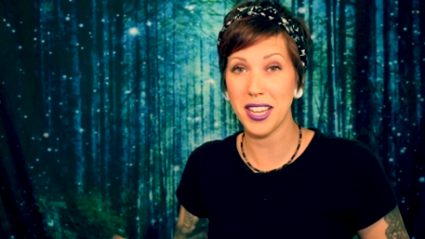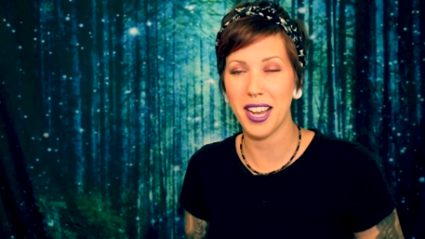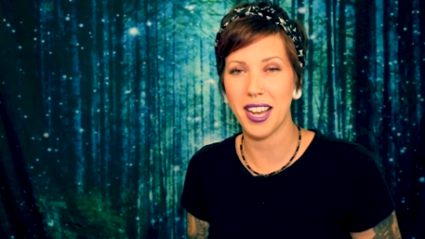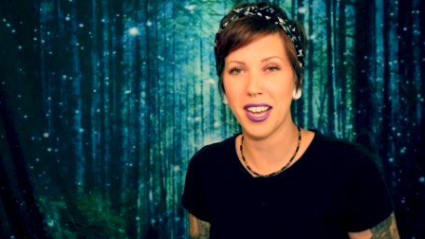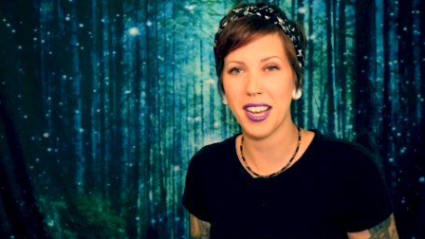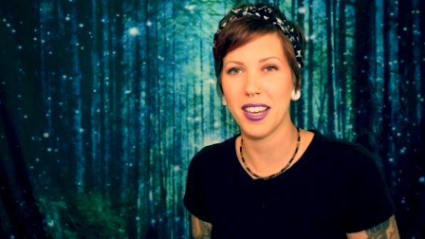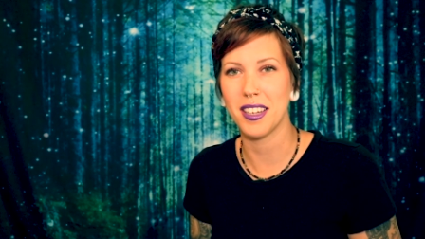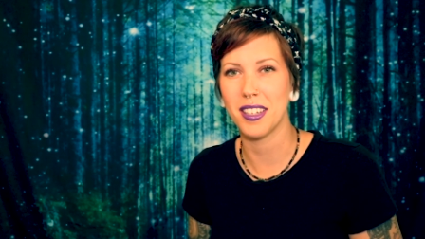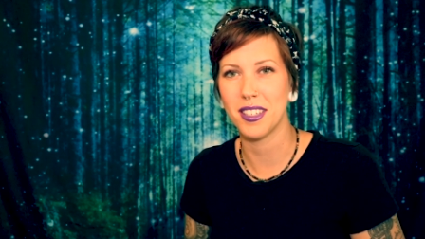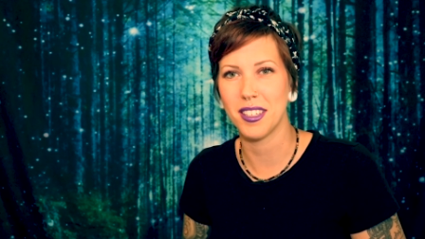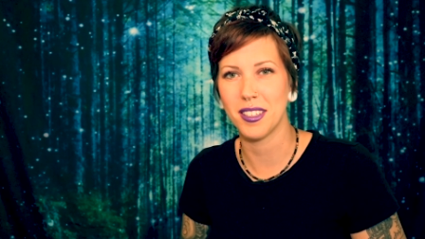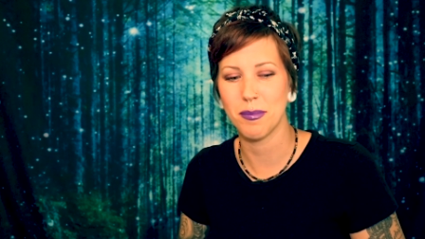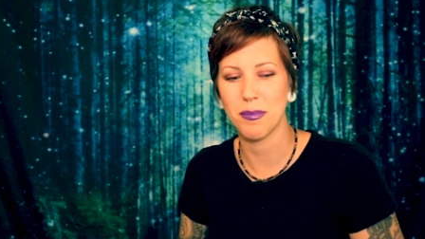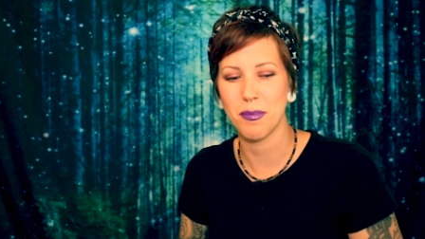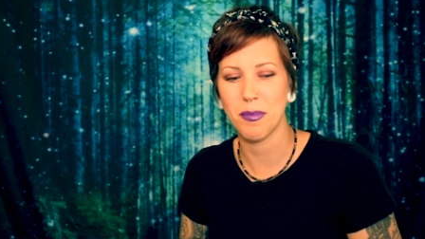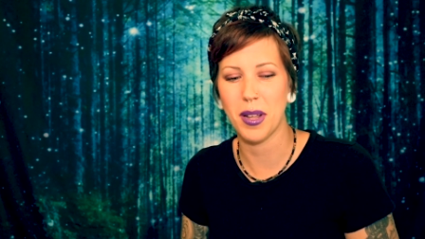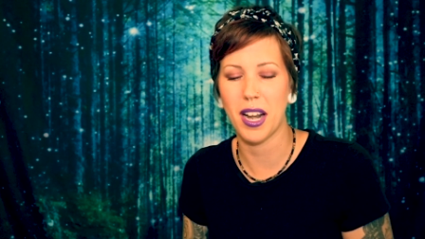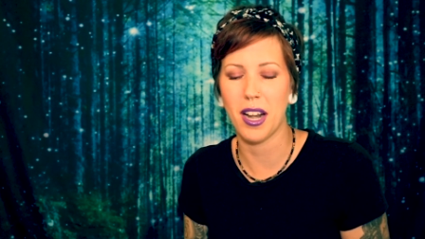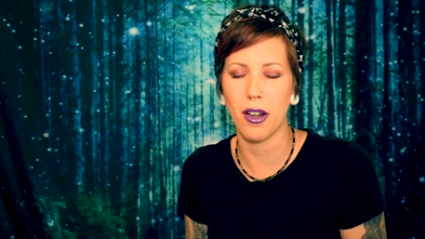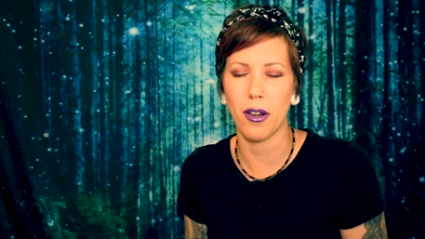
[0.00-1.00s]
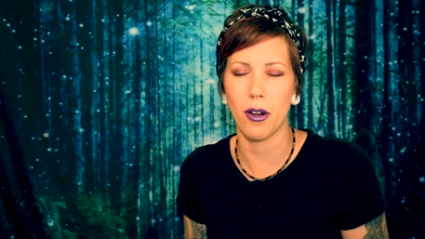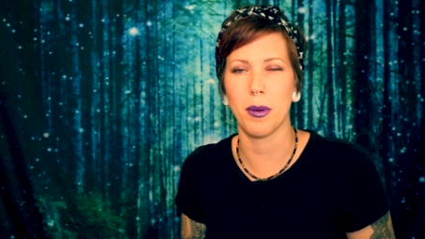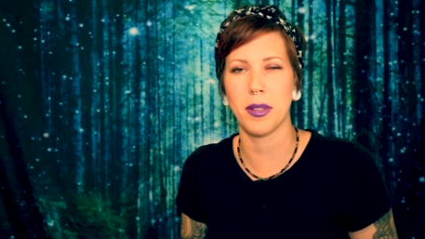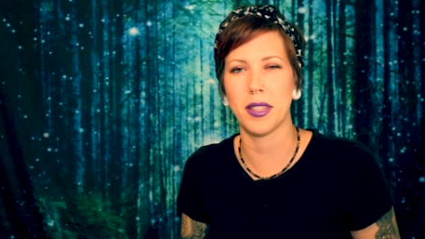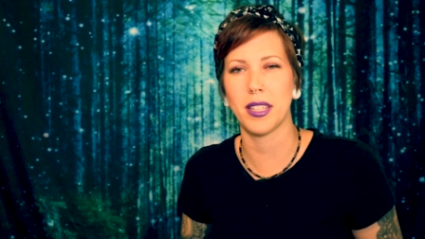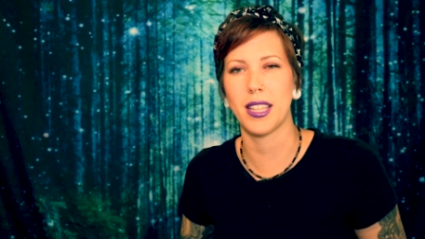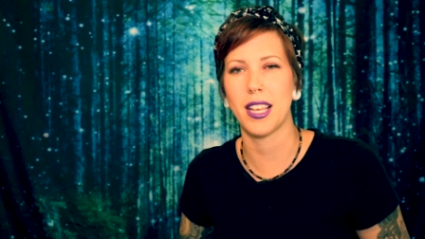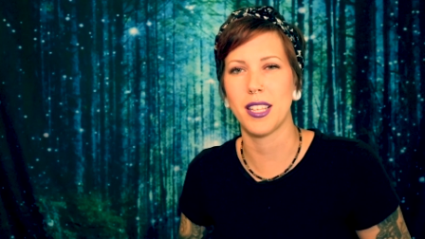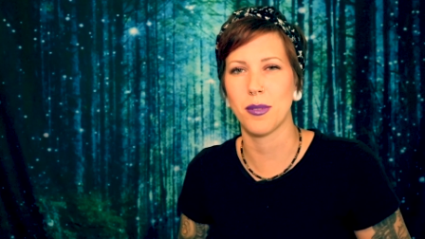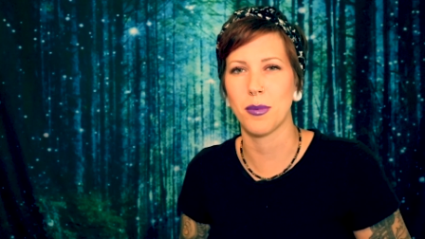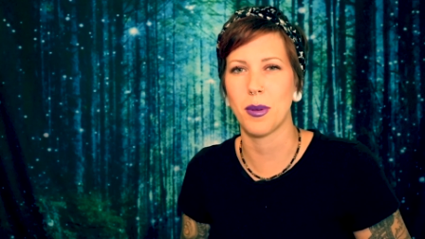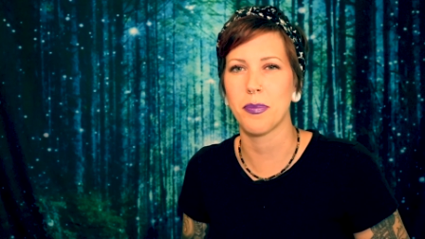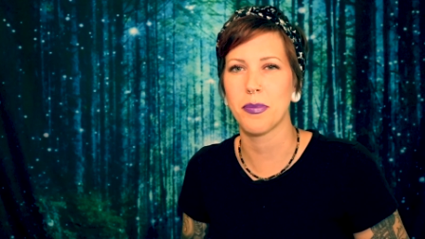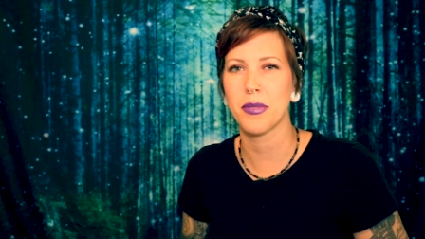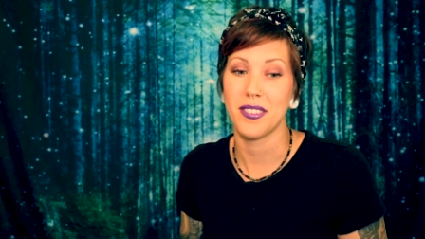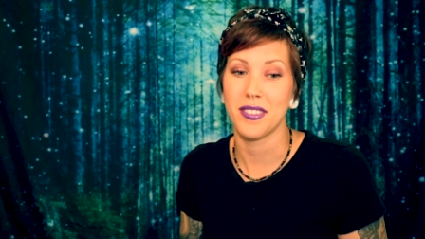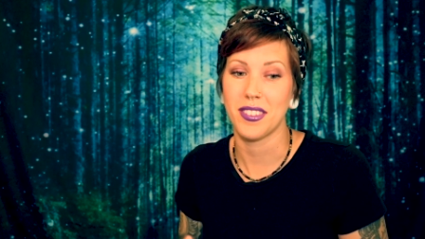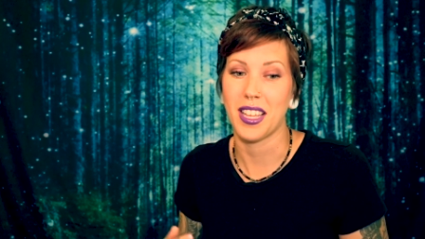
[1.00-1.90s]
but I don't know about the last one.